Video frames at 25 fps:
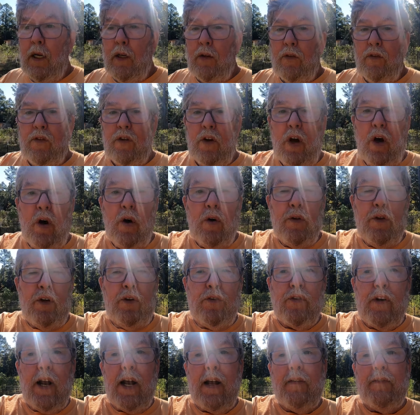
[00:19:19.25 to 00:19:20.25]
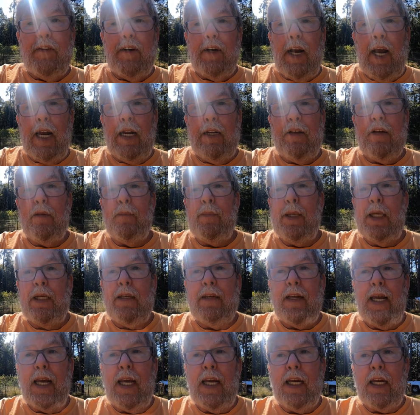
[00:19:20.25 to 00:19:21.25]
So the driver had to be
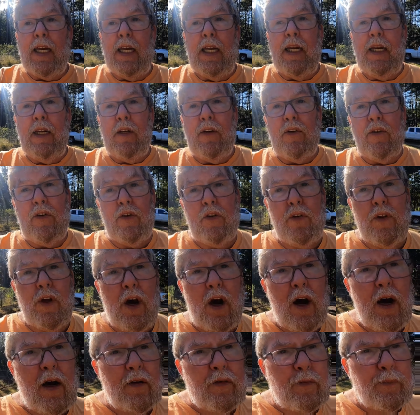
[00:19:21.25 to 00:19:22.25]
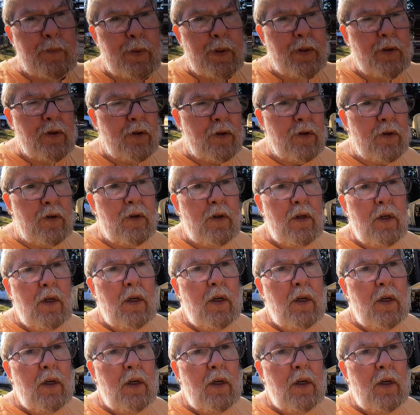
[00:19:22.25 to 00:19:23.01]
taken to the hospital